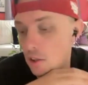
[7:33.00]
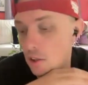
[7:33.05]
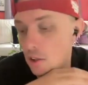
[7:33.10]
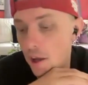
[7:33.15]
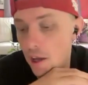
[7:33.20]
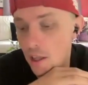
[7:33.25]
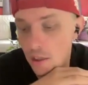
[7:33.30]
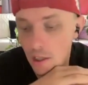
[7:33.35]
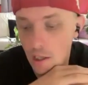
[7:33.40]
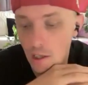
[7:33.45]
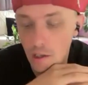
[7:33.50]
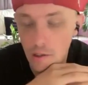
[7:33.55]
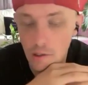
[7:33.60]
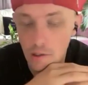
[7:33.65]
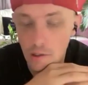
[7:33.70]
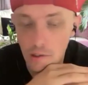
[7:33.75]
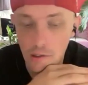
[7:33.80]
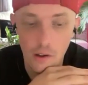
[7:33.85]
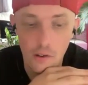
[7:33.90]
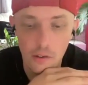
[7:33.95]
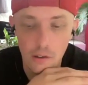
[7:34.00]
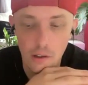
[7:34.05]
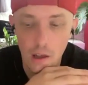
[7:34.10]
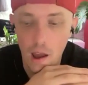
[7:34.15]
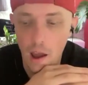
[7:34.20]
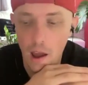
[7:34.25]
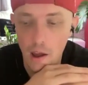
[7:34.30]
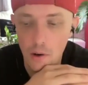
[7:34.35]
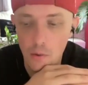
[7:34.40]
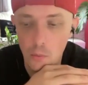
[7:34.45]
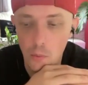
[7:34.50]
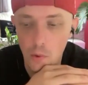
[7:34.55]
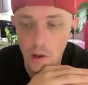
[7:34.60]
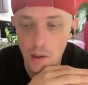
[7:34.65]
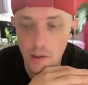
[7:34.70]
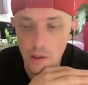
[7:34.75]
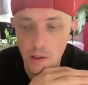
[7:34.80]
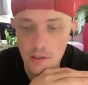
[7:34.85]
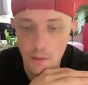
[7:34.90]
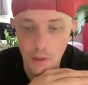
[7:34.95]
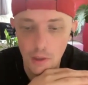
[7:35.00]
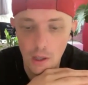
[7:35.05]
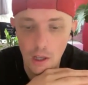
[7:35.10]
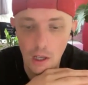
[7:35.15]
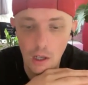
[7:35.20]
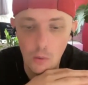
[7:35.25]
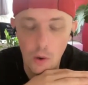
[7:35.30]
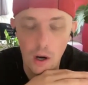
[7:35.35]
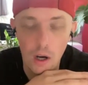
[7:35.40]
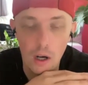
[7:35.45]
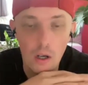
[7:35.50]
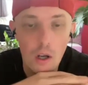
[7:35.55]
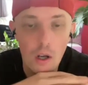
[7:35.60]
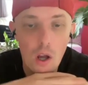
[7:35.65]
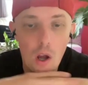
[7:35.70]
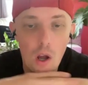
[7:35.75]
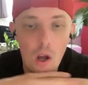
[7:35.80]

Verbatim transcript: you hit the nail on the head with something where